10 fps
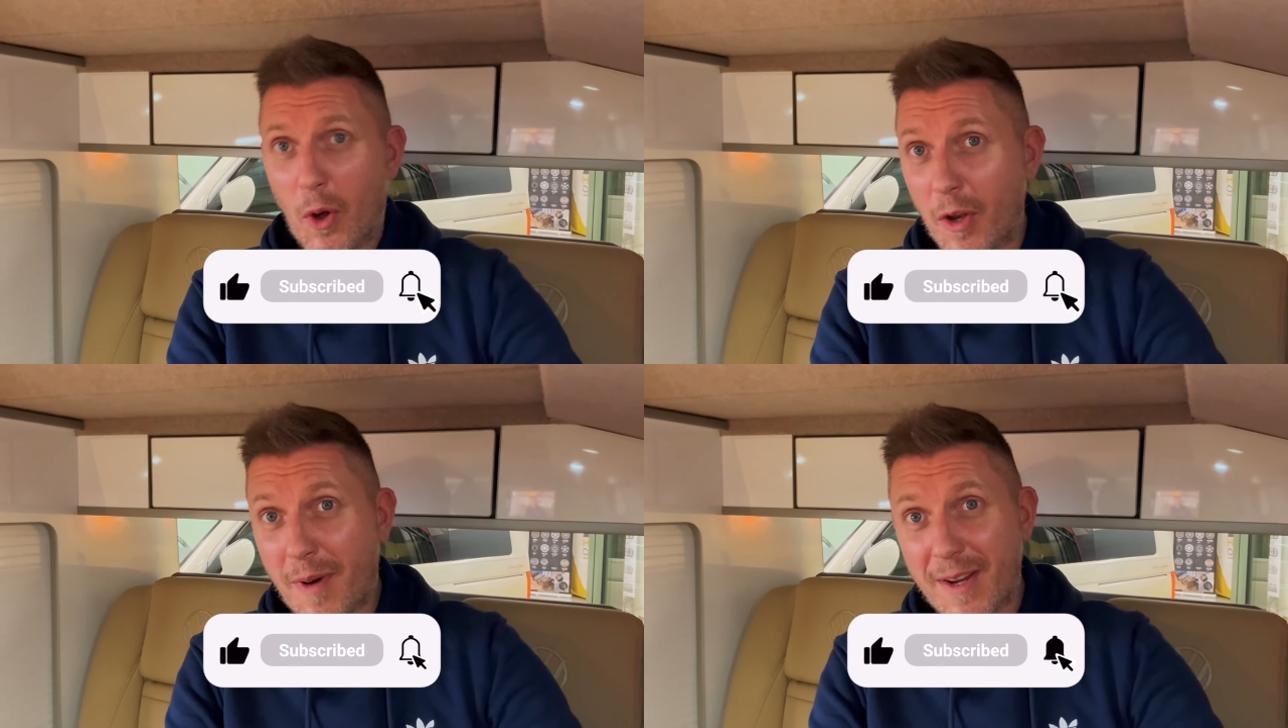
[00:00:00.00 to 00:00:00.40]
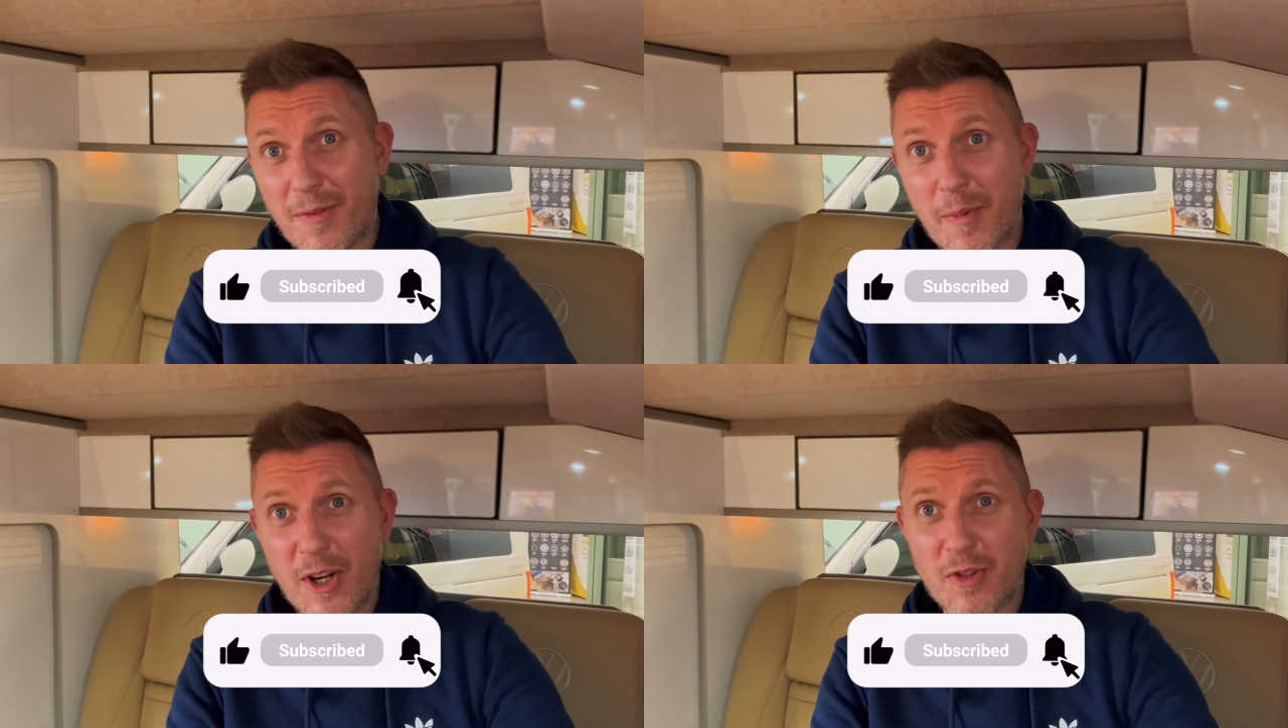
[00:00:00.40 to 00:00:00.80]
all of my
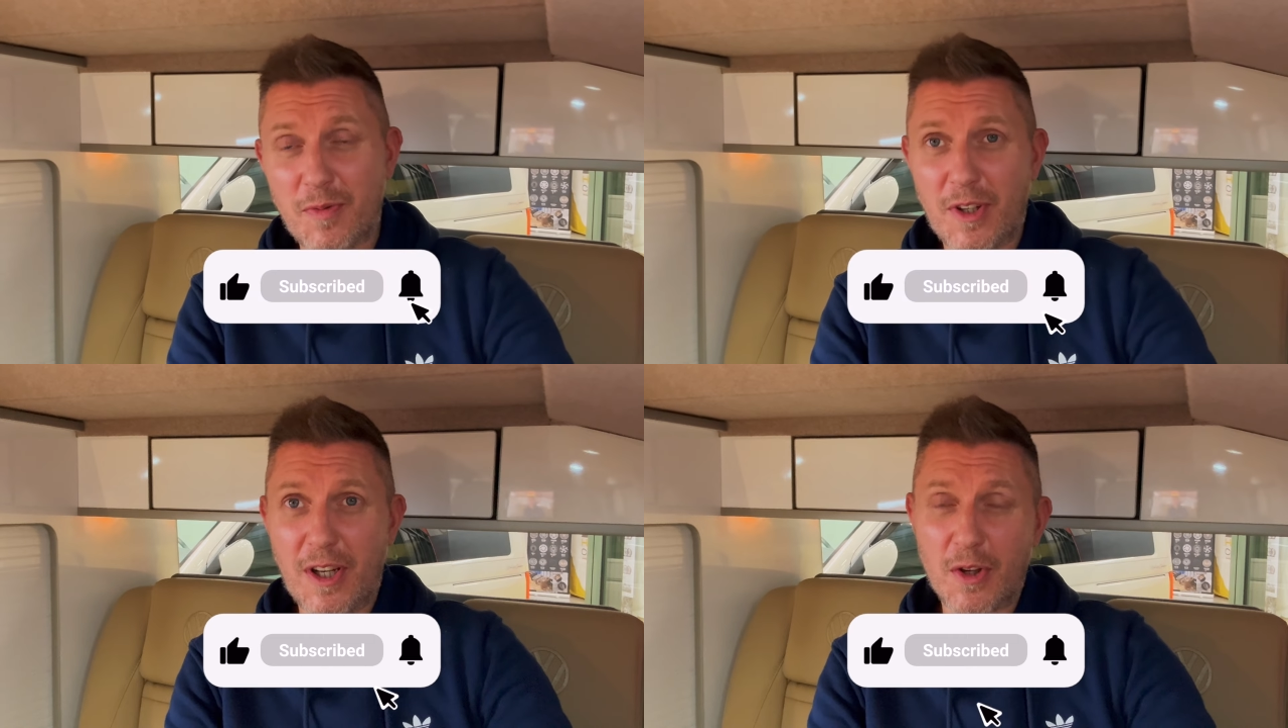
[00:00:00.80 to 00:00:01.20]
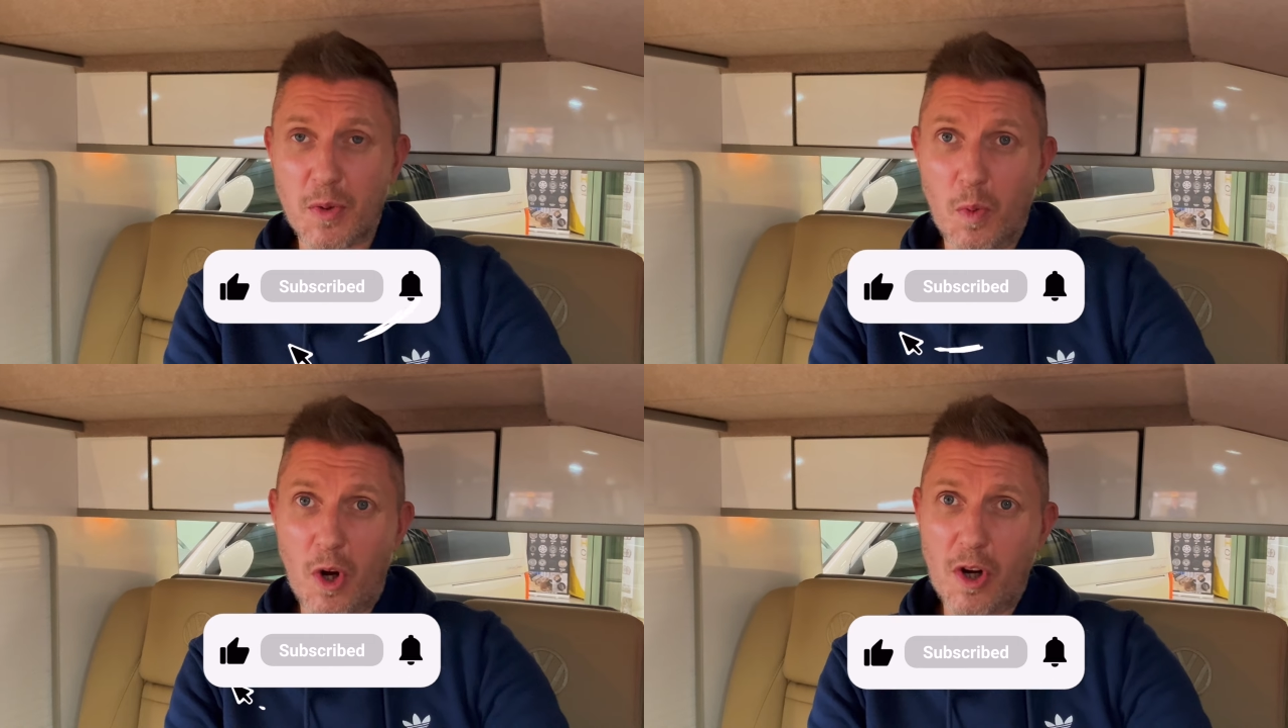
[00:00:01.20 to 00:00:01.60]
information
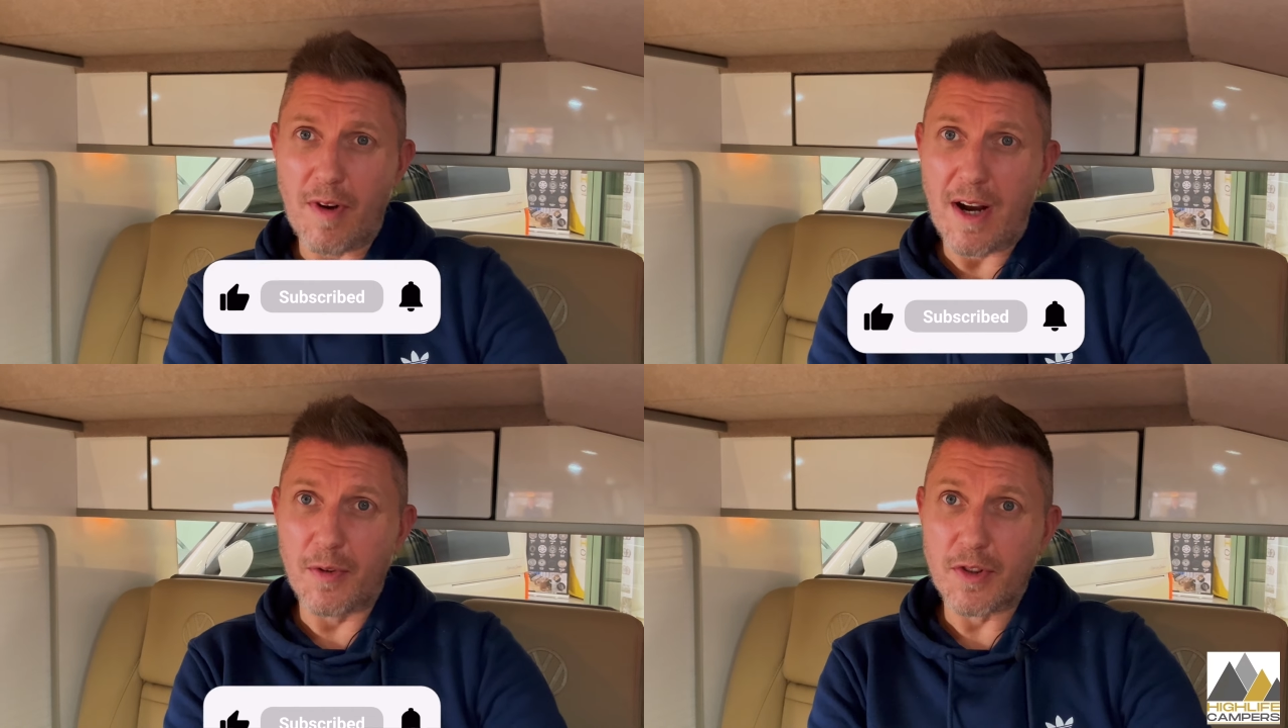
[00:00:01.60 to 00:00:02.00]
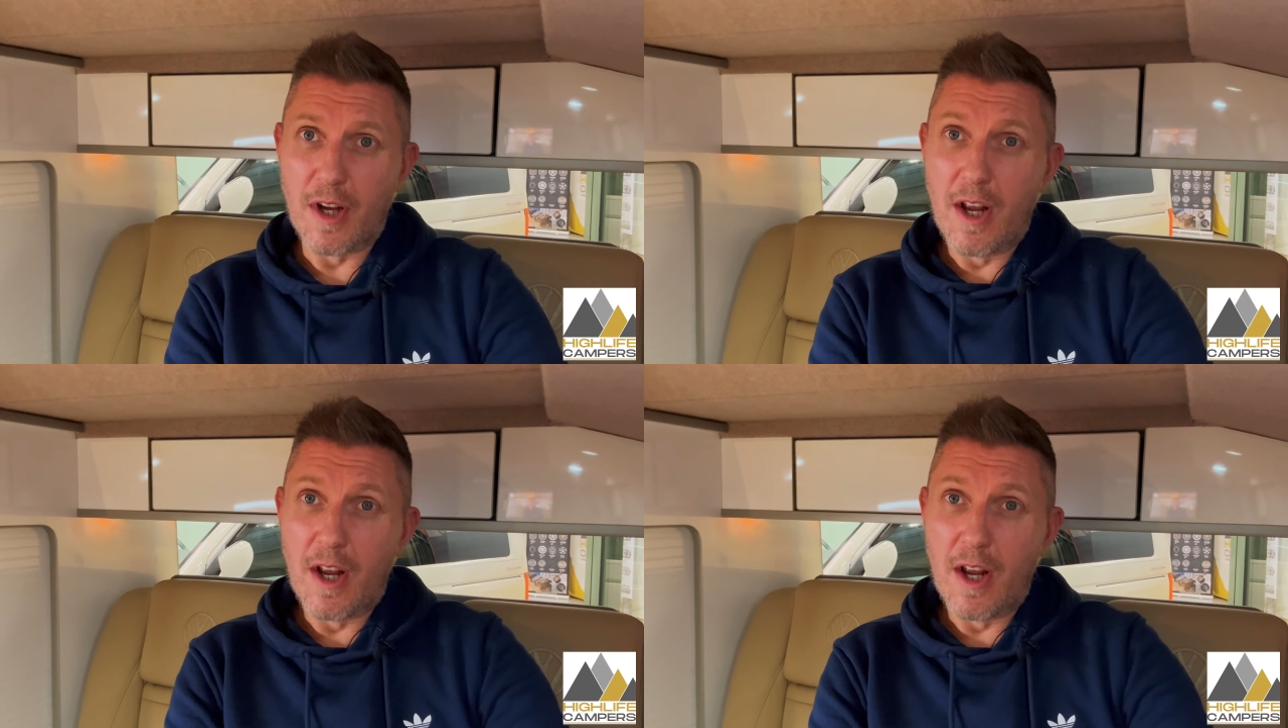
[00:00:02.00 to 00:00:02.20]
videos and walk arounds.